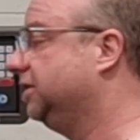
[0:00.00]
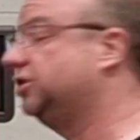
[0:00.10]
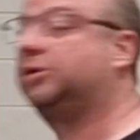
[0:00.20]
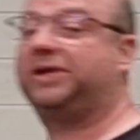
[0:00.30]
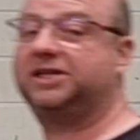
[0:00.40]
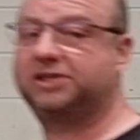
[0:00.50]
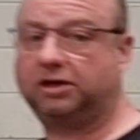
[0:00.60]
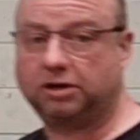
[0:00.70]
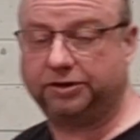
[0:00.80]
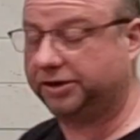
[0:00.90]
on
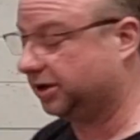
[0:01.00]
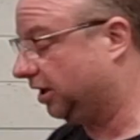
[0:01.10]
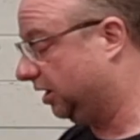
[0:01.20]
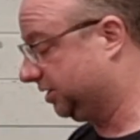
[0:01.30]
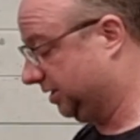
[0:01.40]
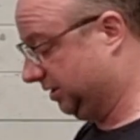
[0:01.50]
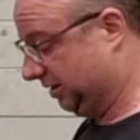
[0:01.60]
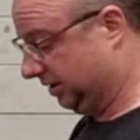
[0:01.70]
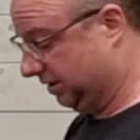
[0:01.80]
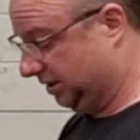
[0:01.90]
the guard.
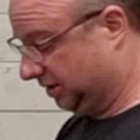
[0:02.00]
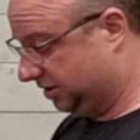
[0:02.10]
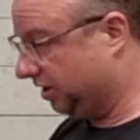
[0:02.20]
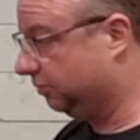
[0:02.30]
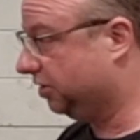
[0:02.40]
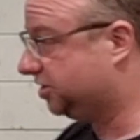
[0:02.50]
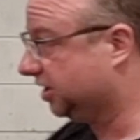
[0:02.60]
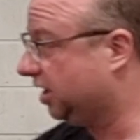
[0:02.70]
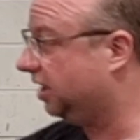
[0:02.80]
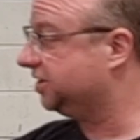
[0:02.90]
So once the
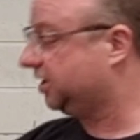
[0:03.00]
guard is